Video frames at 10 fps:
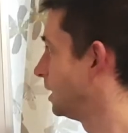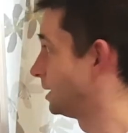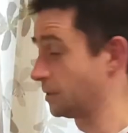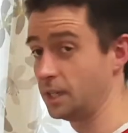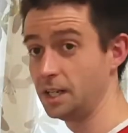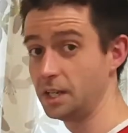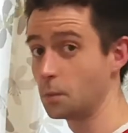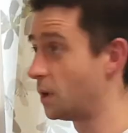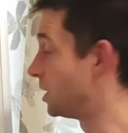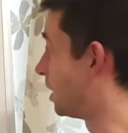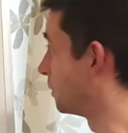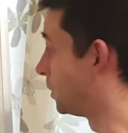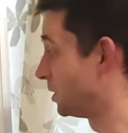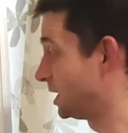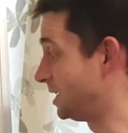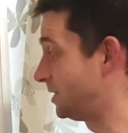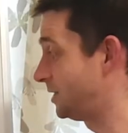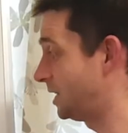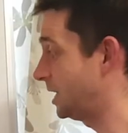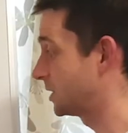Now clearly the one that I want is
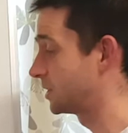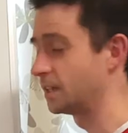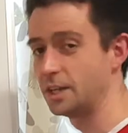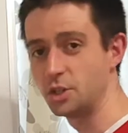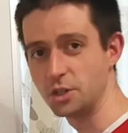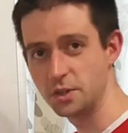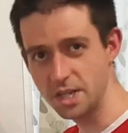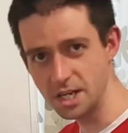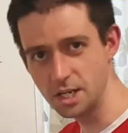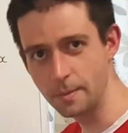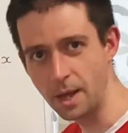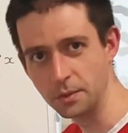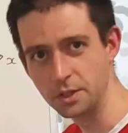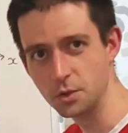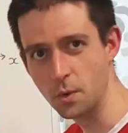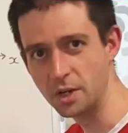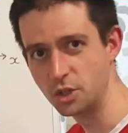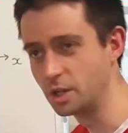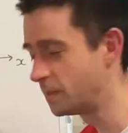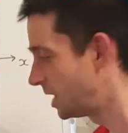6. Let's just think about this
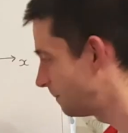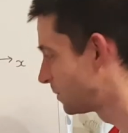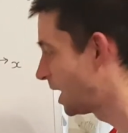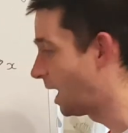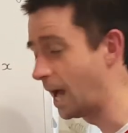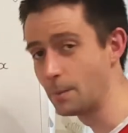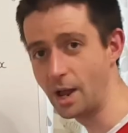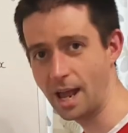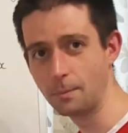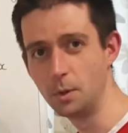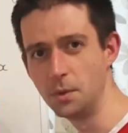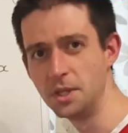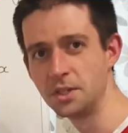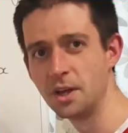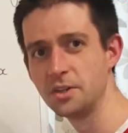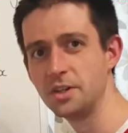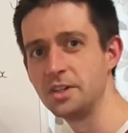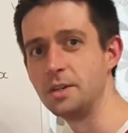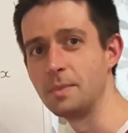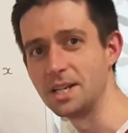question a minute. Am I happy with this answer?
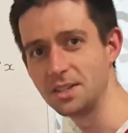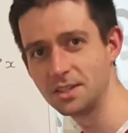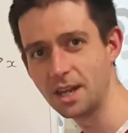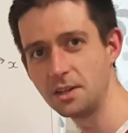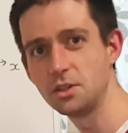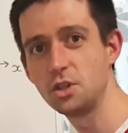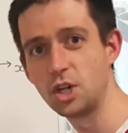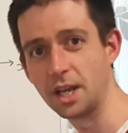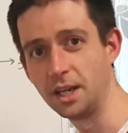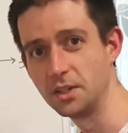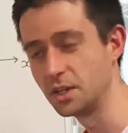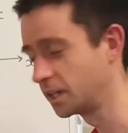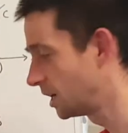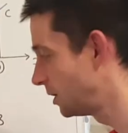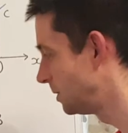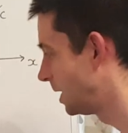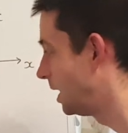Does it make sense? Checking as I go.